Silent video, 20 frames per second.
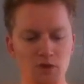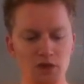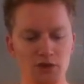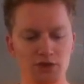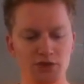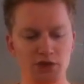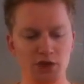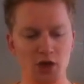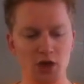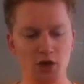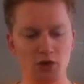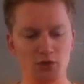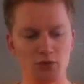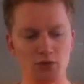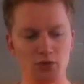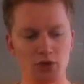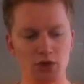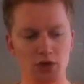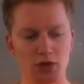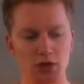
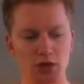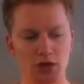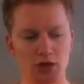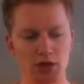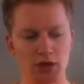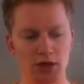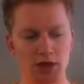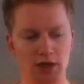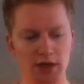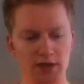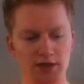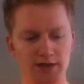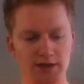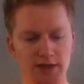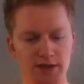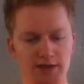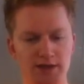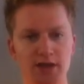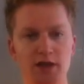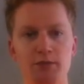So it's
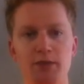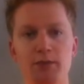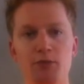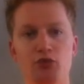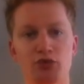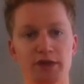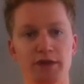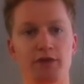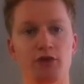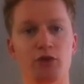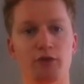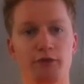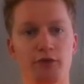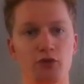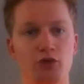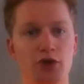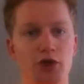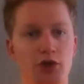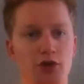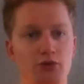a little bit more difficult
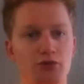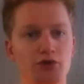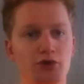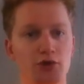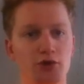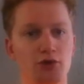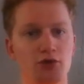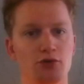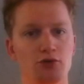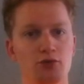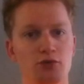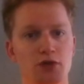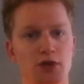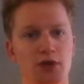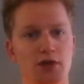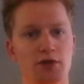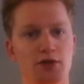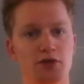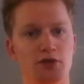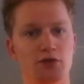for you to
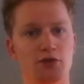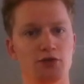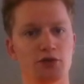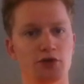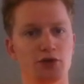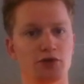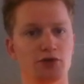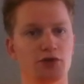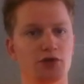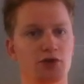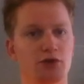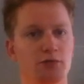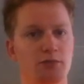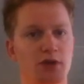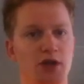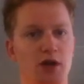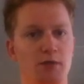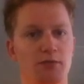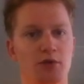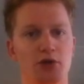
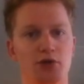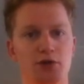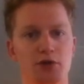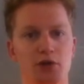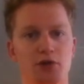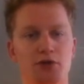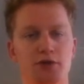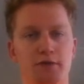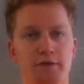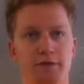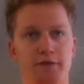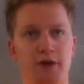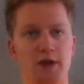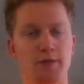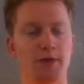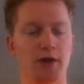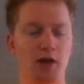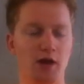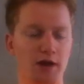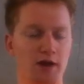become gluten-free.
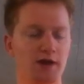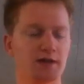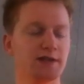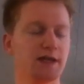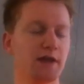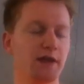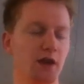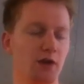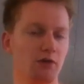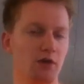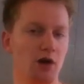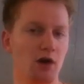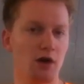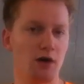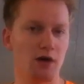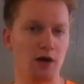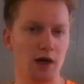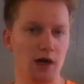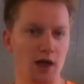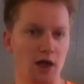But like I said, there
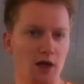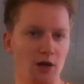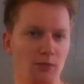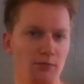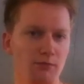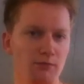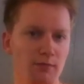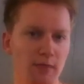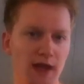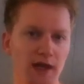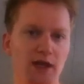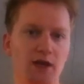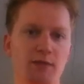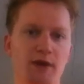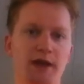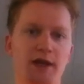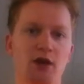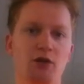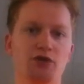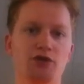are
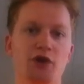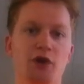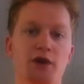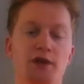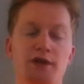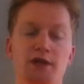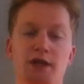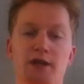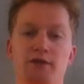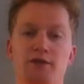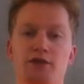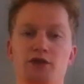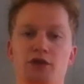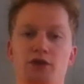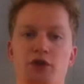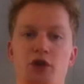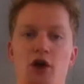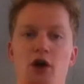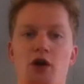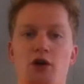many alternatives
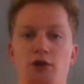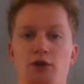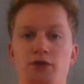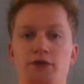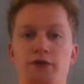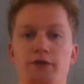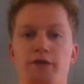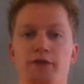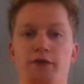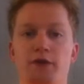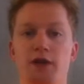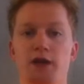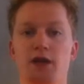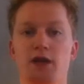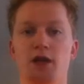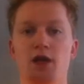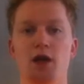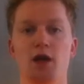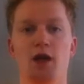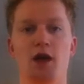that are gluten-free
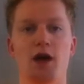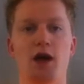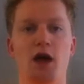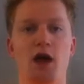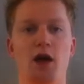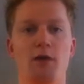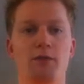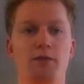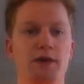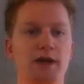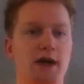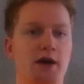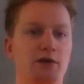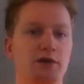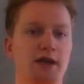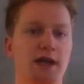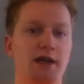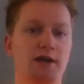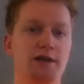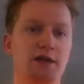
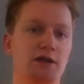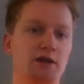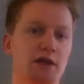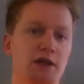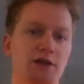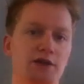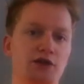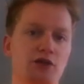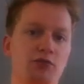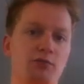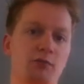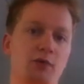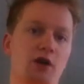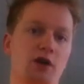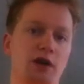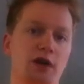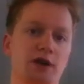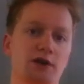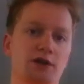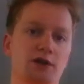nowadays in
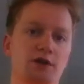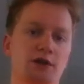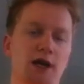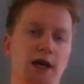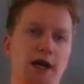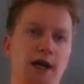supermarkets,